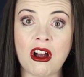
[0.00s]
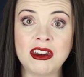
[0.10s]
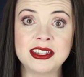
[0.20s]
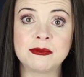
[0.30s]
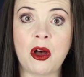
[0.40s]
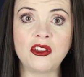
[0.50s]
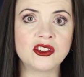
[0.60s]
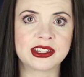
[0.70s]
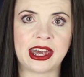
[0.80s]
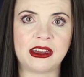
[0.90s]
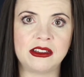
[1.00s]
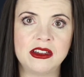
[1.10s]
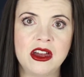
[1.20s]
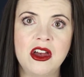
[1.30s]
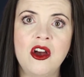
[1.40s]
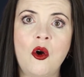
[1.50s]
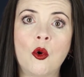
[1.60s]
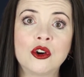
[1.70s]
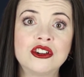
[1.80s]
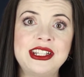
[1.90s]
on a smaller scale,
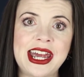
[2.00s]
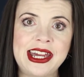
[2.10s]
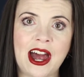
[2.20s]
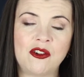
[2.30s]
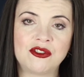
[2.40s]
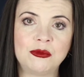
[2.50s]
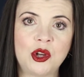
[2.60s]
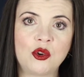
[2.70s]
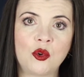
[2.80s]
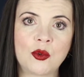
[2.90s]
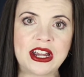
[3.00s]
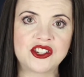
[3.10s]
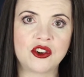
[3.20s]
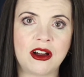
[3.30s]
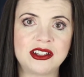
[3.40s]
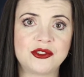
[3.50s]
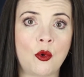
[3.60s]
order takeout from local restaurants